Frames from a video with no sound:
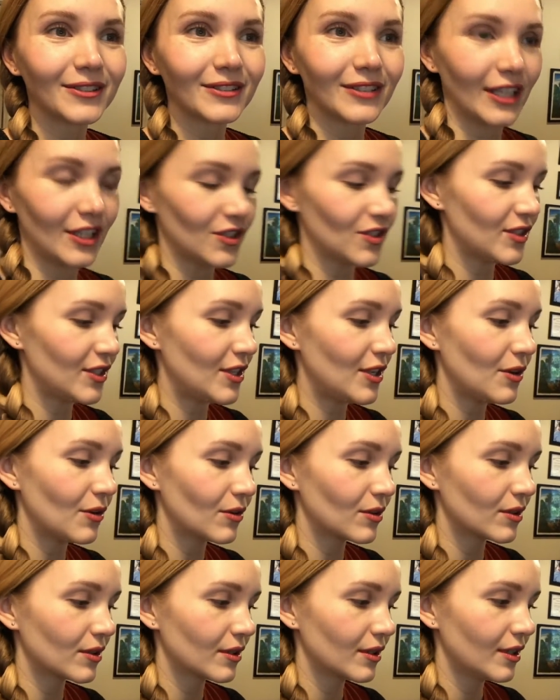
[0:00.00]
Lots to do,
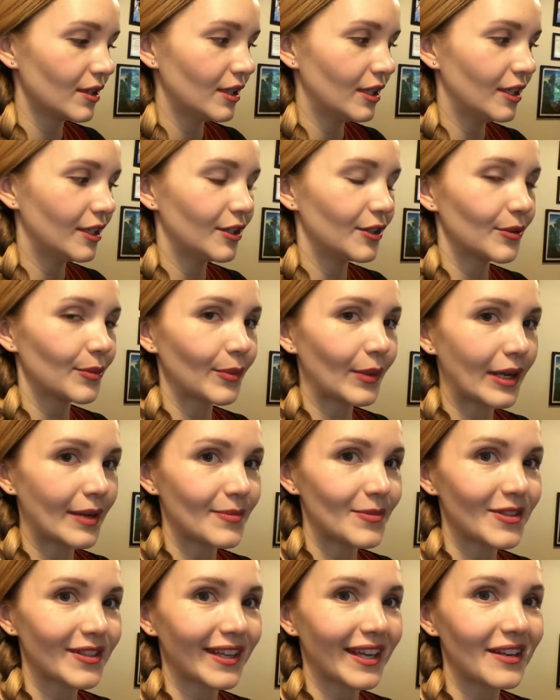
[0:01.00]
but
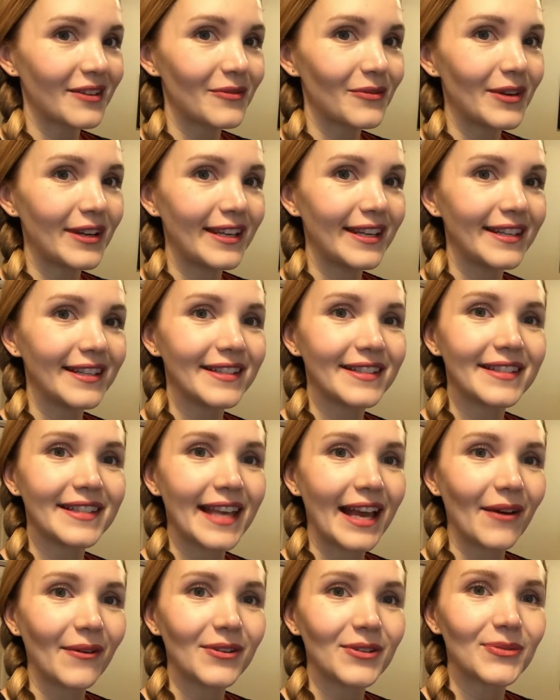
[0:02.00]
I'm just kind of waiting to see
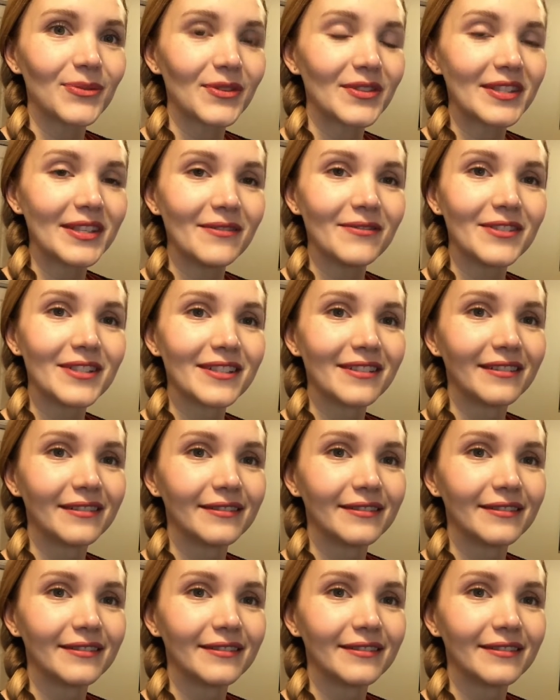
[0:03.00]
how it's received.